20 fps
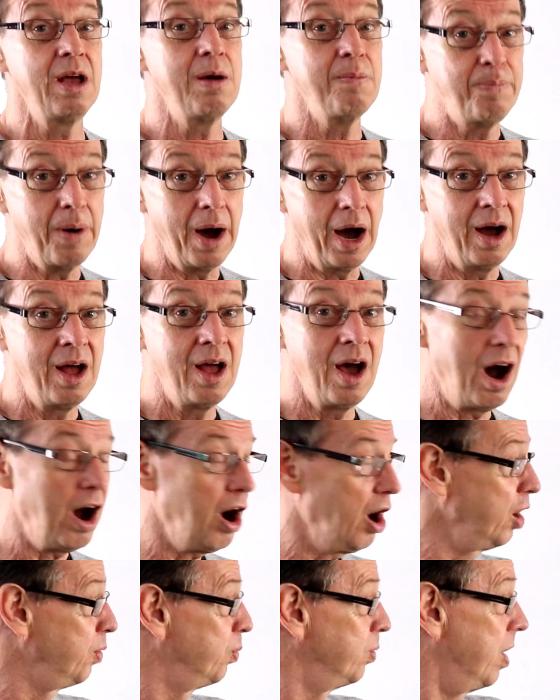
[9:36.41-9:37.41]
But
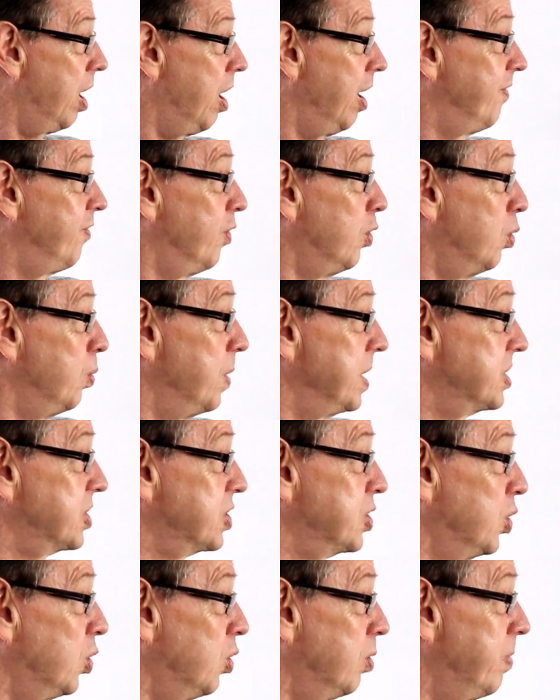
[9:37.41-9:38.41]
I've always
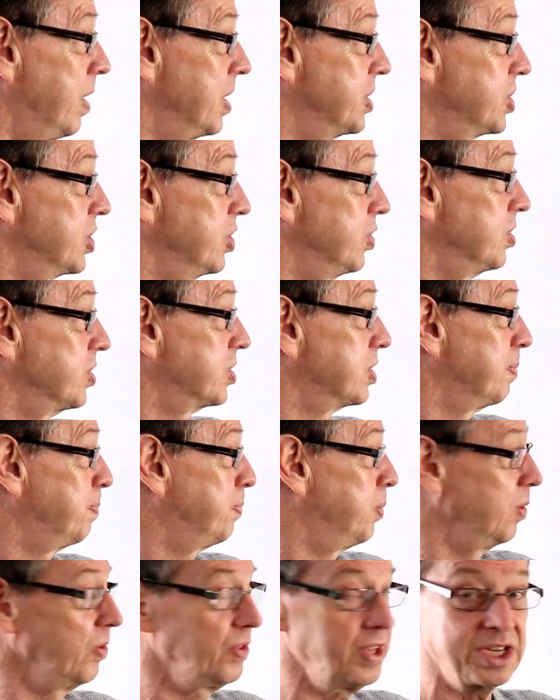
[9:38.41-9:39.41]
taught my students to
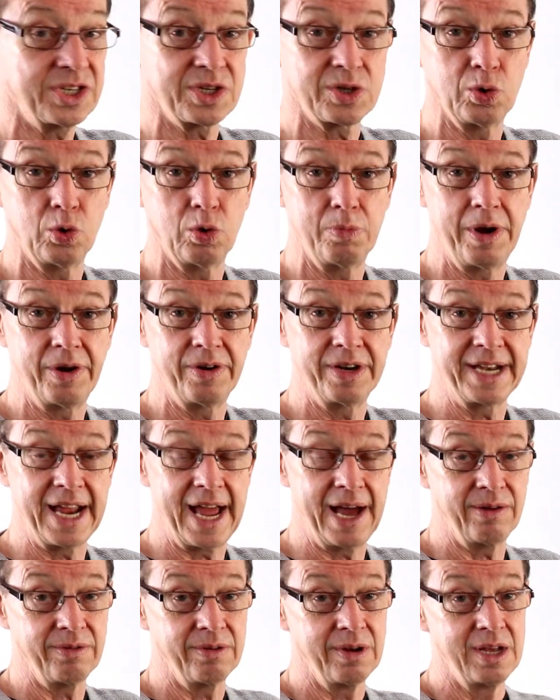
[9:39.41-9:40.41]
put this door mirror
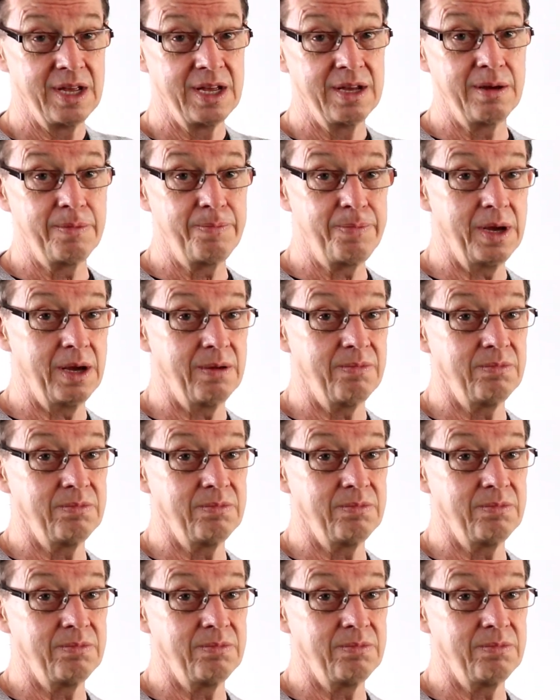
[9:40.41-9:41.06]
down. But